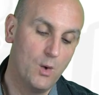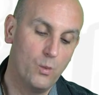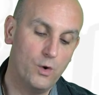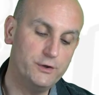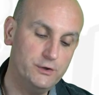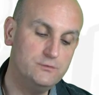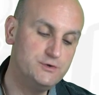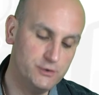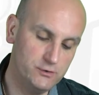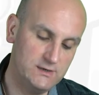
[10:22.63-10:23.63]
What you
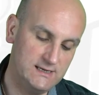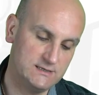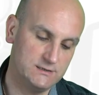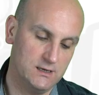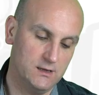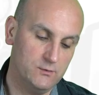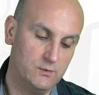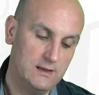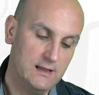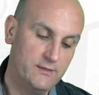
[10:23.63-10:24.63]
do need to know
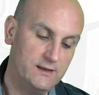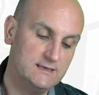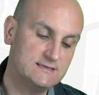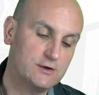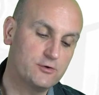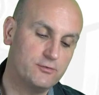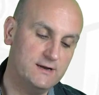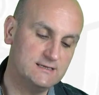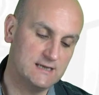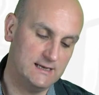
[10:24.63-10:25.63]
that is
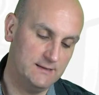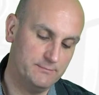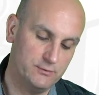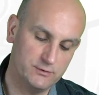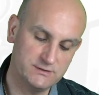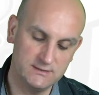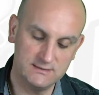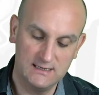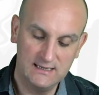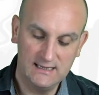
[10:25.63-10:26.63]
critically important